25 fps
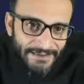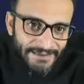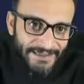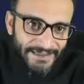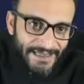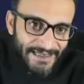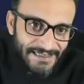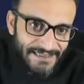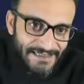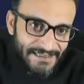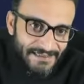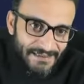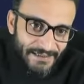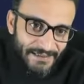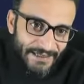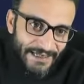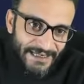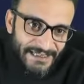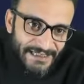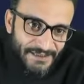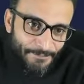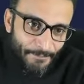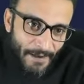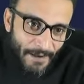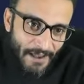This
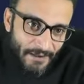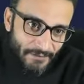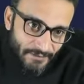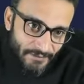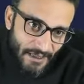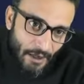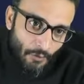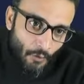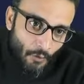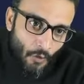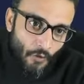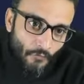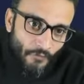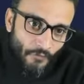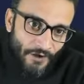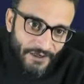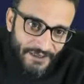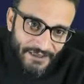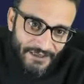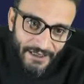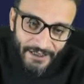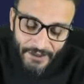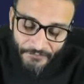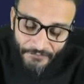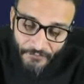is, now
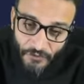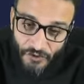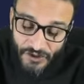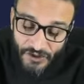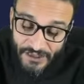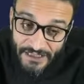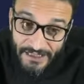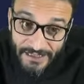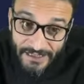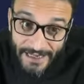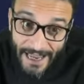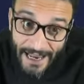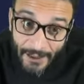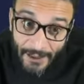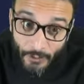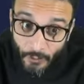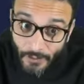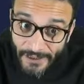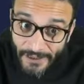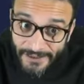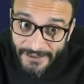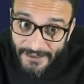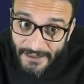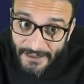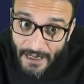over here, if you see,
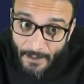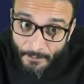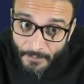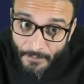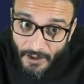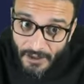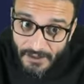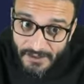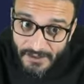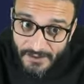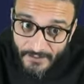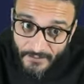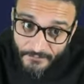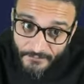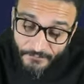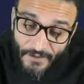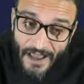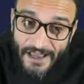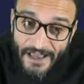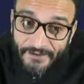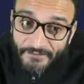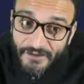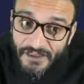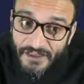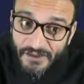calculate the numbers,
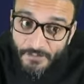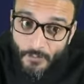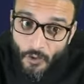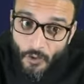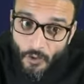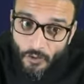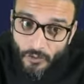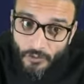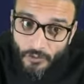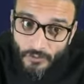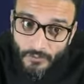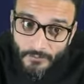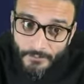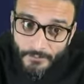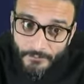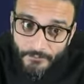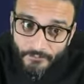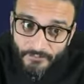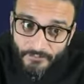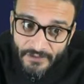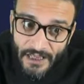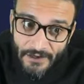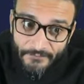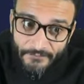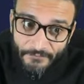5 is more
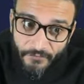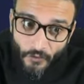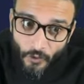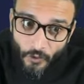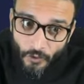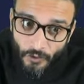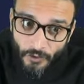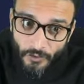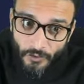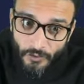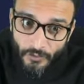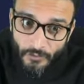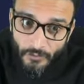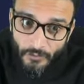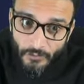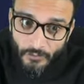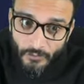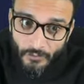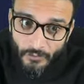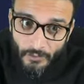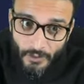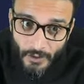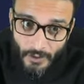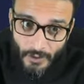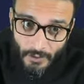than 4.
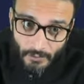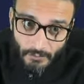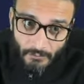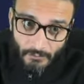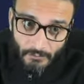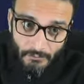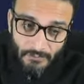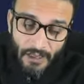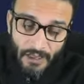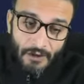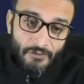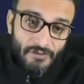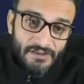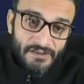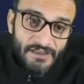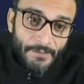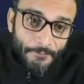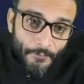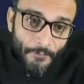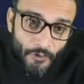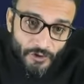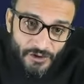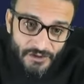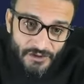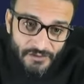Now,
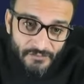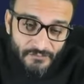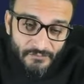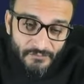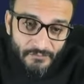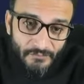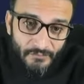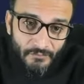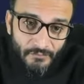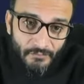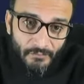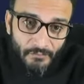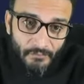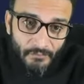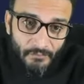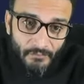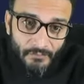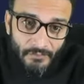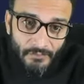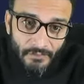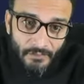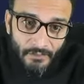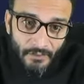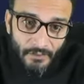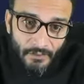suppose
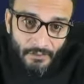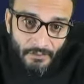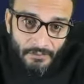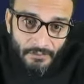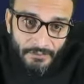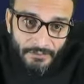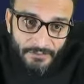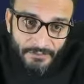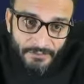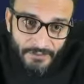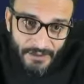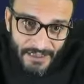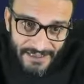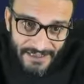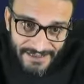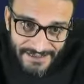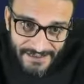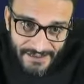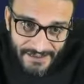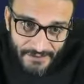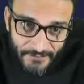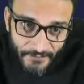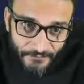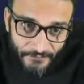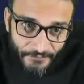this
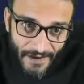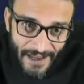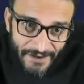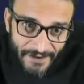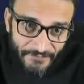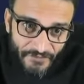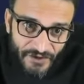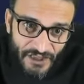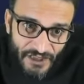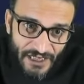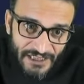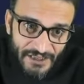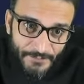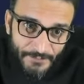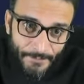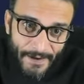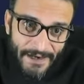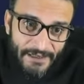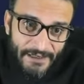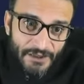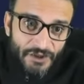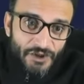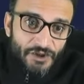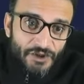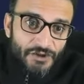5-judge
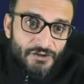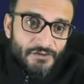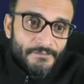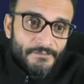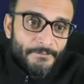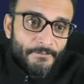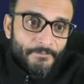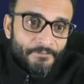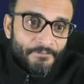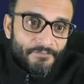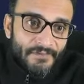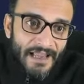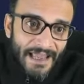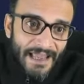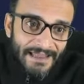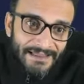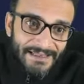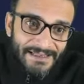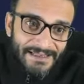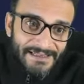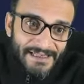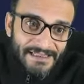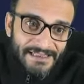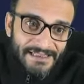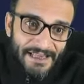bench
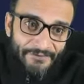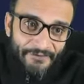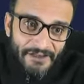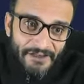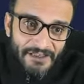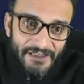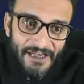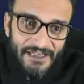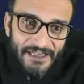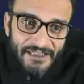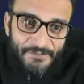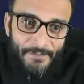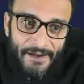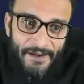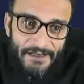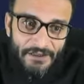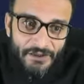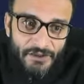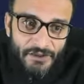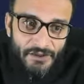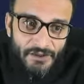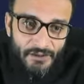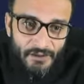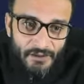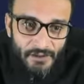and there's a 7-judge
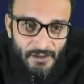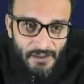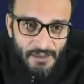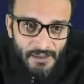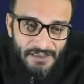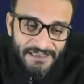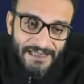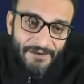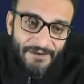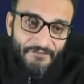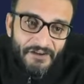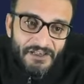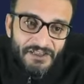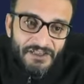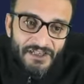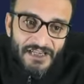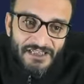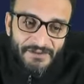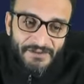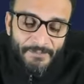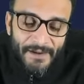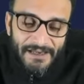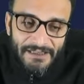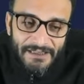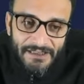bench.
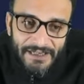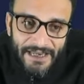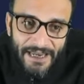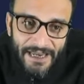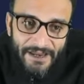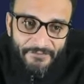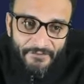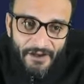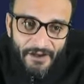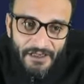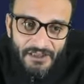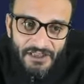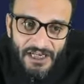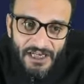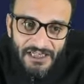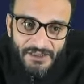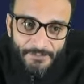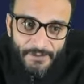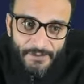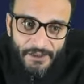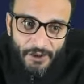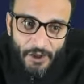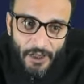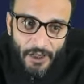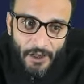7-judge bench gave a
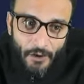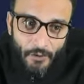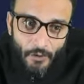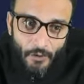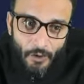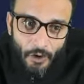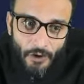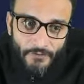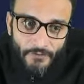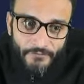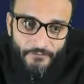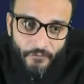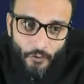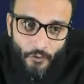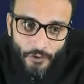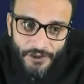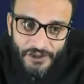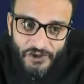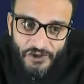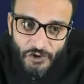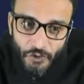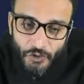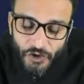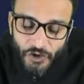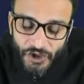judgment on
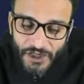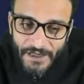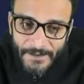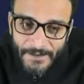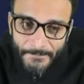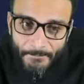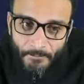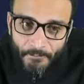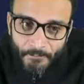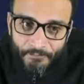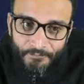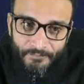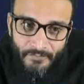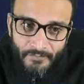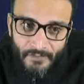4-3.